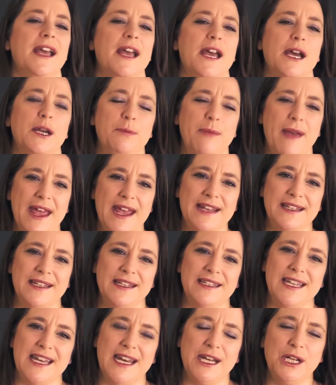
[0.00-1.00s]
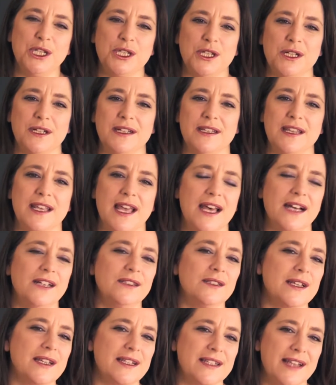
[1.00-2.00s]
It pays attention. The
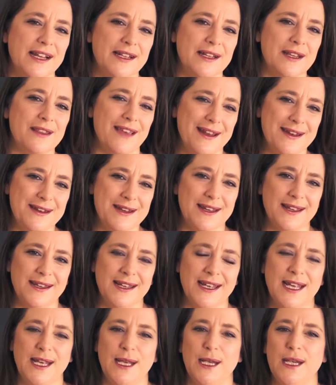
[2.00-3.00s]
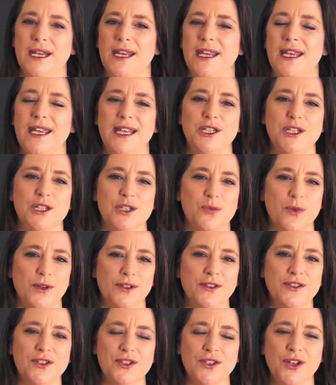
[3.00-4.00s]
eldest son, thunder, he just
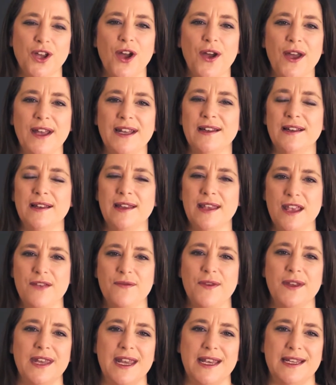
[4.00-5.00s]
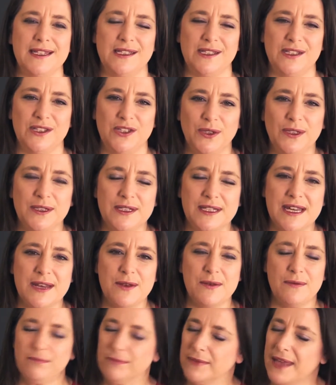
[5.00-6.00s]
wants to go and leave the nest as soon as
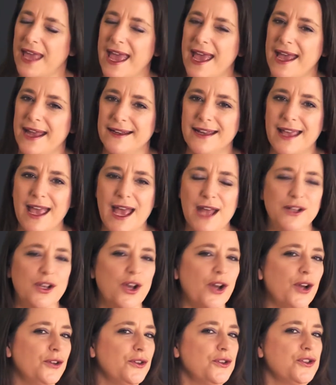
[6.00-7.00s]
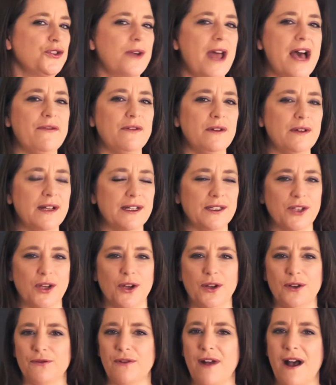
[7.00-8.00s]
he can and go and travel and
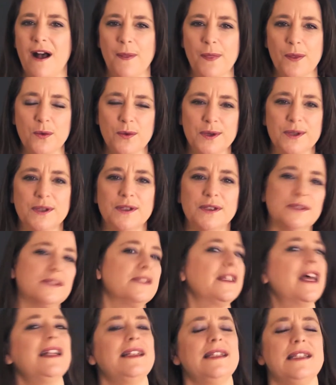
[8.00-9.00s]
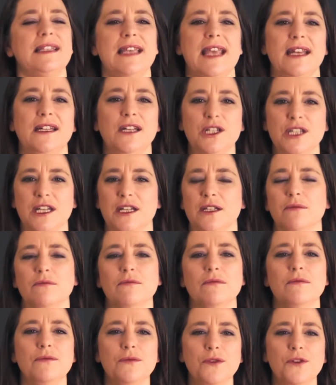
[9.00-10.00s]
go around the world. That's the energy. It's
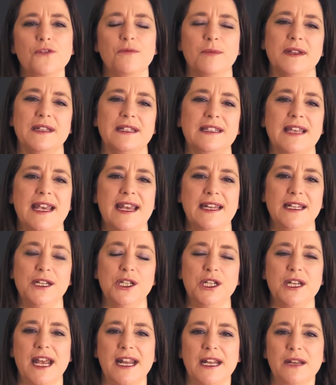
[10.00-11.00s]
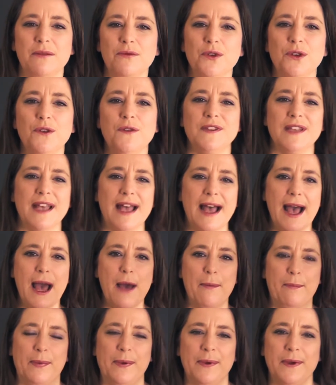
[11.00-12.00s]
movement, it's energy, and it moves
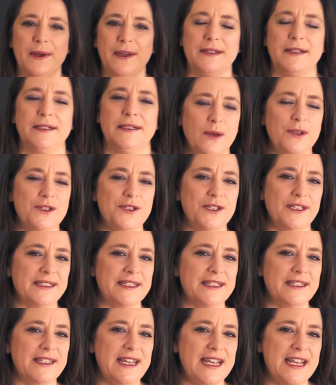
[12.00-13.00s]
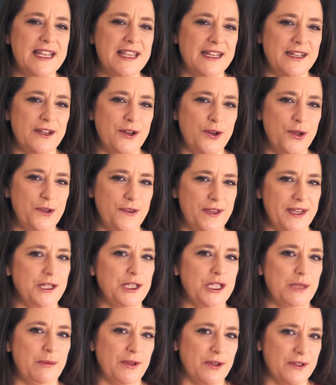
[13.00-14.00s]
up. As you can see, that earth
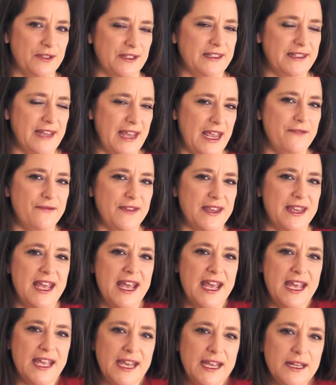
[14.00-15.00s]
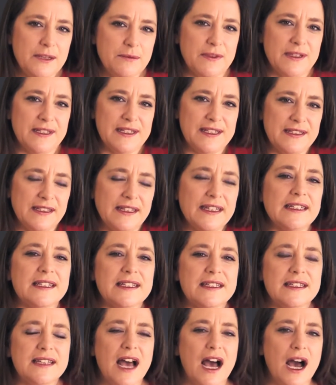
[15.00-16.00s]
energy, because it's heavy, it
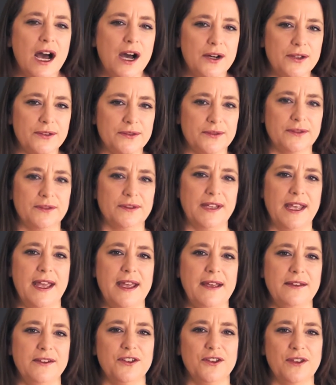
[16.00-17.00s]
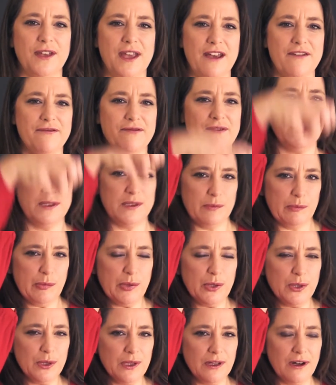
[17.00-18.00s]
sinks down. Okay, so you have this
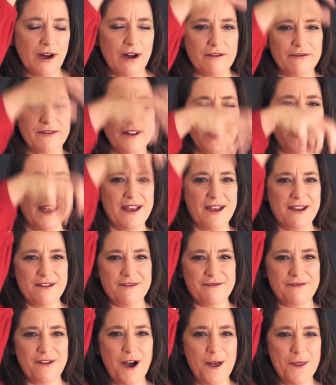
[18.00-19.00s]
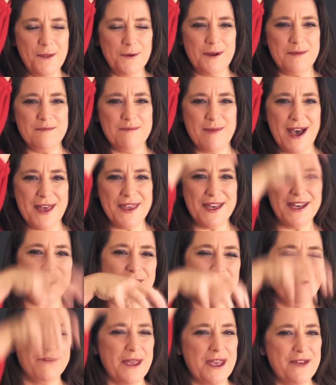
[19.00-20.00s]
pull of father and mother,
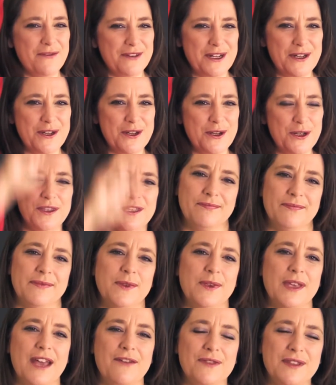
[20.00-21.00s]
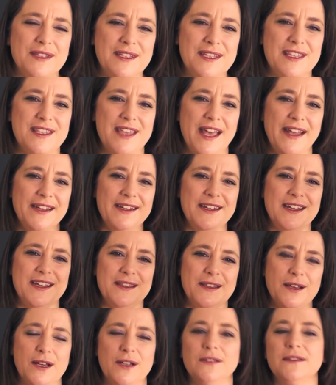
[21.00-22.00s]
of heaven and earth. You have this thunder,
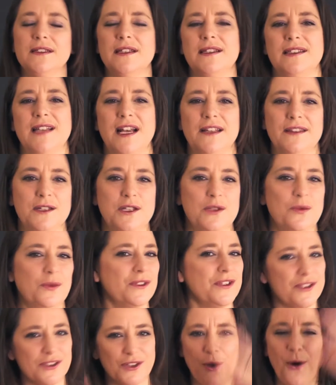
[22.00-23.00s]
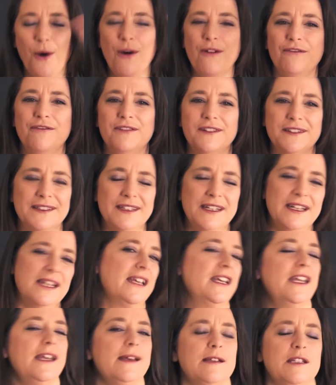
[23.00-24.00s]
the eldest son, that just wants to go off and
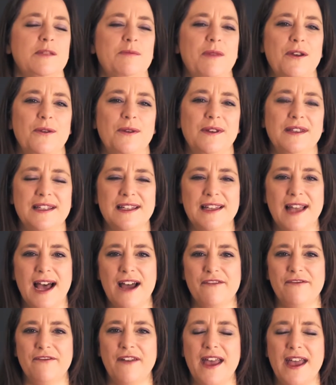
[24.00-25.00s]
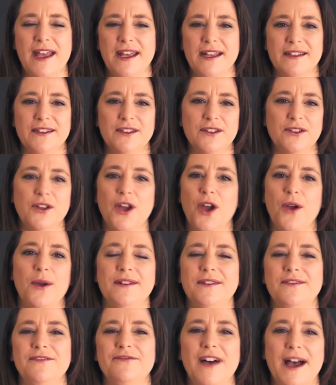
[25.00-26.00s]
experience life and go
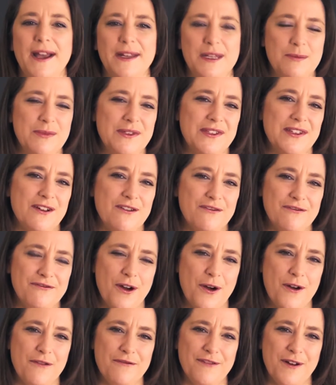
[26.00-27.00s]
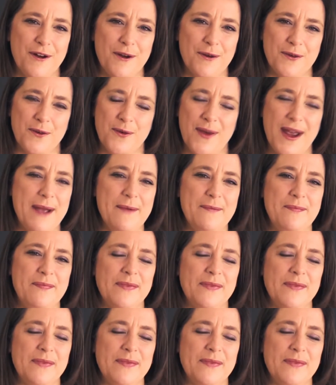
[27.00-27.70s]
and find himself far, far away.